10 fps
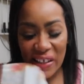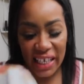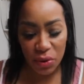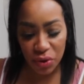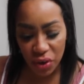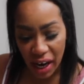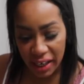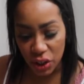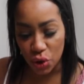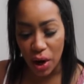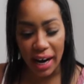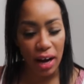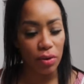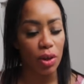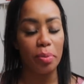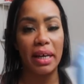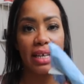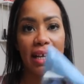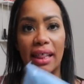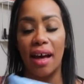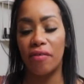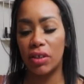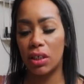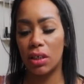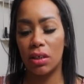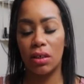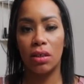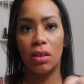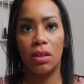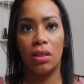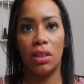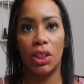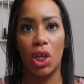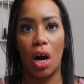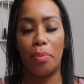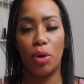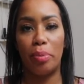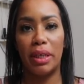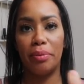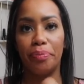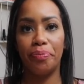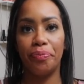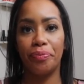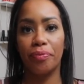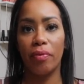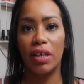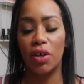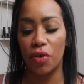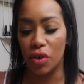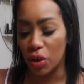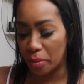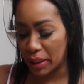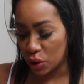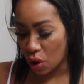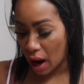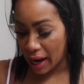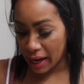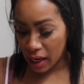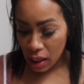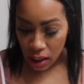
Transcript: These ones are kind of dried out though because I left the top open, so they're a little bit dry.